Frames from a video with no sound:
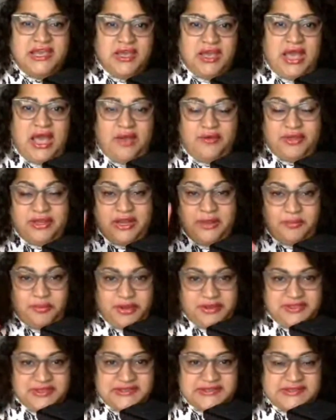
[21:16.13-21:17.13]
How can I
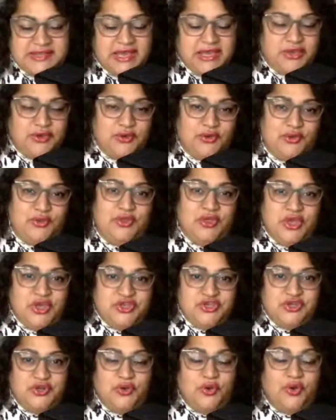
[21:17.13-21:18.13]
break the cycle?
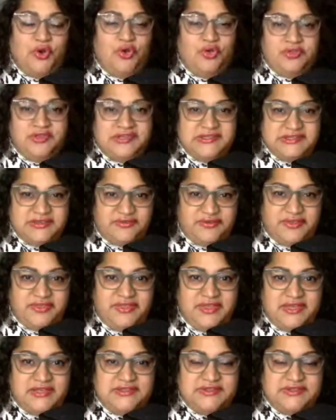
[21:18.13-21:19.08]
All these different things.